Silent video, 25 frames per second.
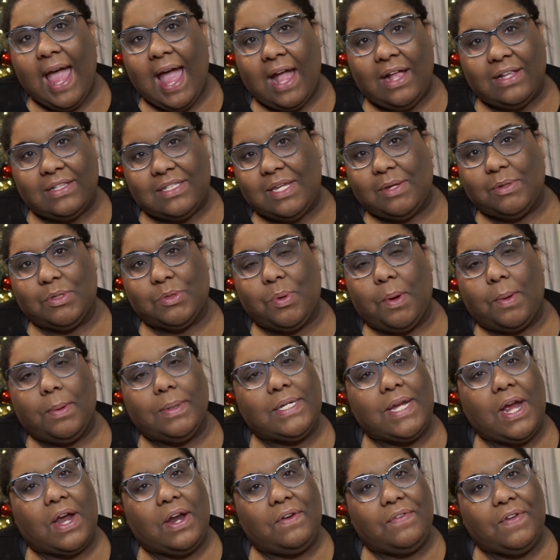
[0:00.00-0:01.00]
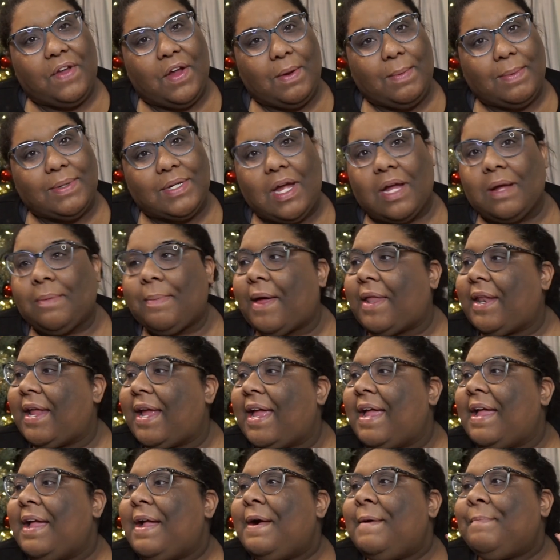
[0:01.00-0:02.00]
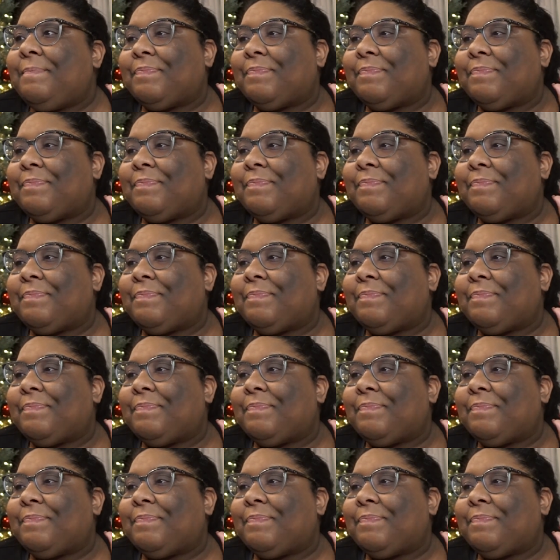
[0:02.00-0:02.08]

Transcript: LT was probably tired of hearing me talk about it.